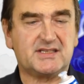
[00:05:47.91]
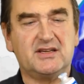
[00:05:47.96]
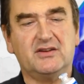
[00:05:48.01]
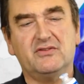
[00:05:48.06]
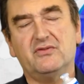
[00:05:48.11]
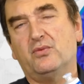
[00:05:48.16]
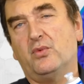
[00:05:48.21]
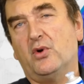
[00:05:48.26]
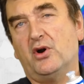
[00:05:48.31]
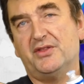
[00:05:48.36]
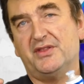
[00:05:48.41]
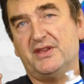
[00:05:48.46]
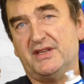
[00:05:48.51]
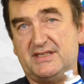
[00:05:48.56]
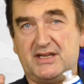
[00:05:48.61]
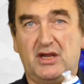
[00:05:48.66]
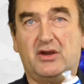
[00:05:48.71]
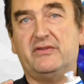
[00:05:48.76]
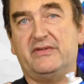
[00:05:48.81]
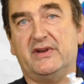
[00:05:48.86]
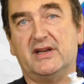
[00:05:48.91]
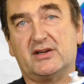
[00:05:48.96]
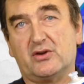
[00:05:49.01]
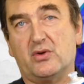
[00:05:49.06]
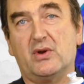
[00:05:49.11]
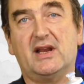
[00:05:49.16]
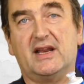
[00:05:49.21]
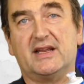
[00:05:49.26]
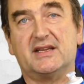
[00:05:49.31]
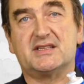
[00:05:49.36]
of what the Derivan
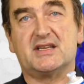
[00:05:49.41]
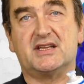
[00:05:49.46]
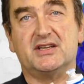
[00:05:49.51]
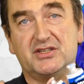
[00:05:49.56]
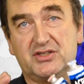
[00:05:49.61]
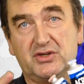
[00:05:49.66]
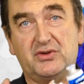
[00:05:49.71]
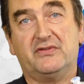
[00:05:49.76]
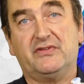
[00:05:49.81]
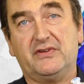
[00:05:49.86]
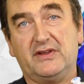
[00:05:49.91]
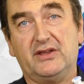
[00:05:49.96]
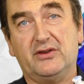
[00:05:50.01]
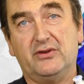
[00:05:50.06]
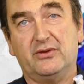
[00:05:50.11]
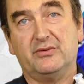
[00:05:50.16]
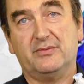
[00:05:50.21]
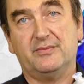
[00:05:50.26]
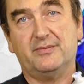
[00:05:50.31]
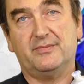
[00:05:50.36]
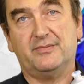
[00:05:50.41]
acrylics can do for you.